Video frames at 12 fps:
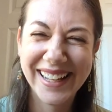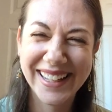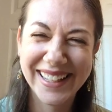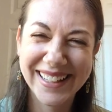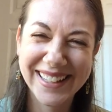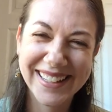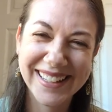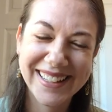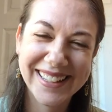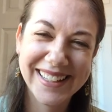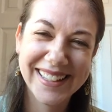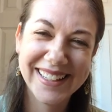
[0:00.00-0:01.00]

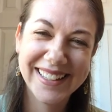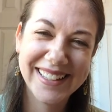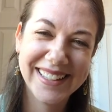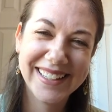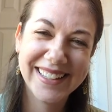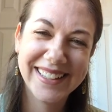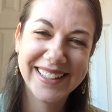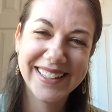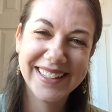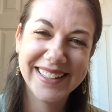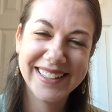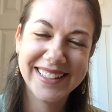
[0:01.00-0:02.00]

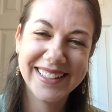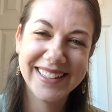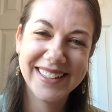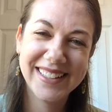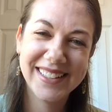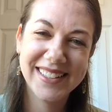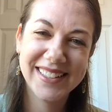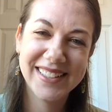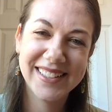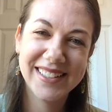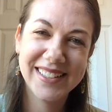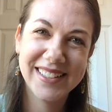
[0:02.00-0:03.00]

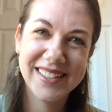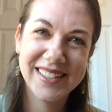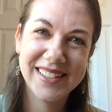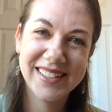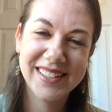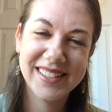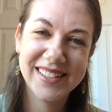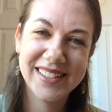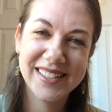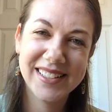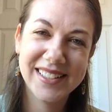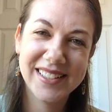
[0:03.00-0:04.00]

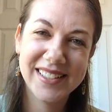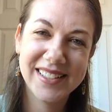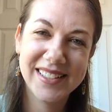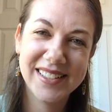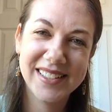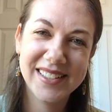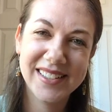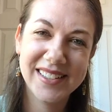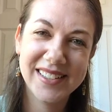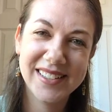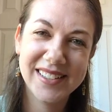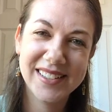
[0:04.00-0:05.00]

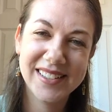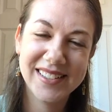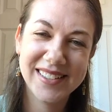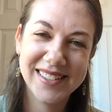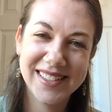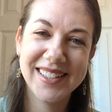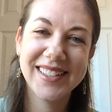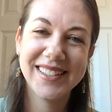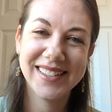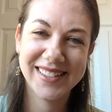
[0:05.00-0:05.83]
(silent)